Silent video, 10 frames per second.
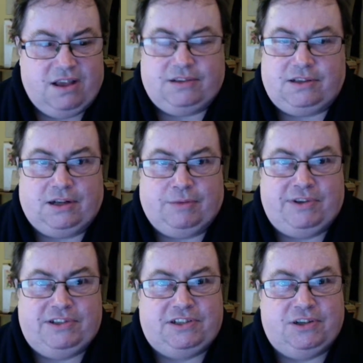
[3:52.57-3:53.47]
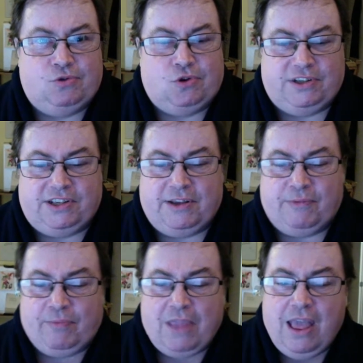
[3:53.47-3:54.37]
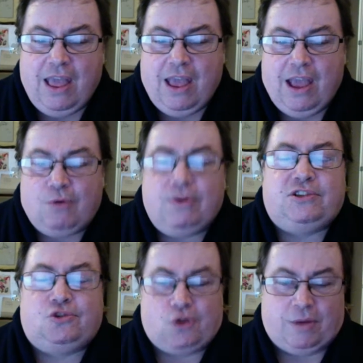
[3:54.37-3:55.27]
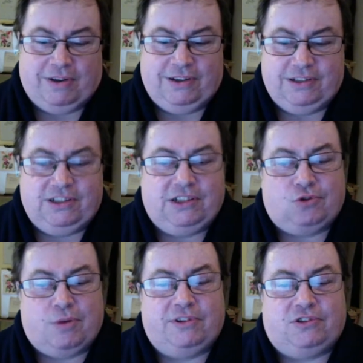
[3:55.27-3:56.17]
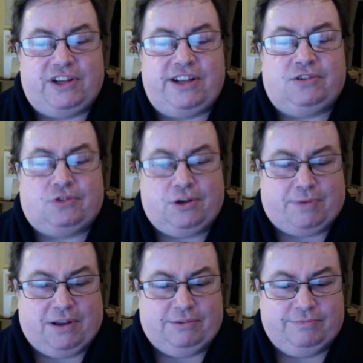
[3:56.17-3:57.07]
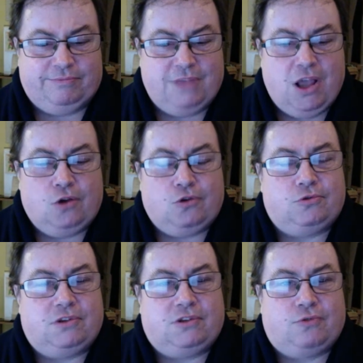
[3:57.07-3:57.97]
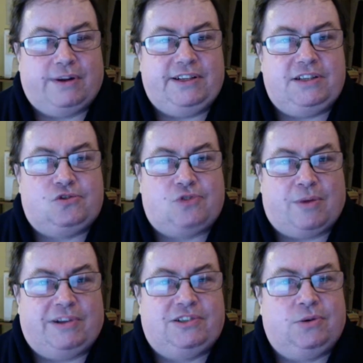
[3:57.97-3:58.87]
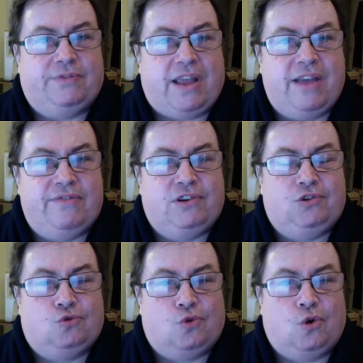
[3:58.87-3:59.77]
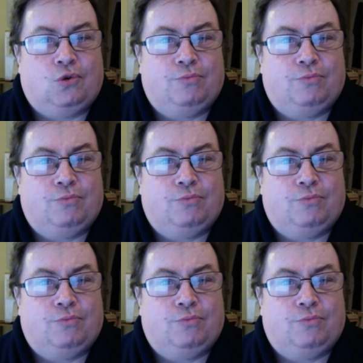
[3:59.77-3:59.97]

Gonna be still noisy. Which drummer did drummer Gene Krupa call the greatest drummer to have ever drawn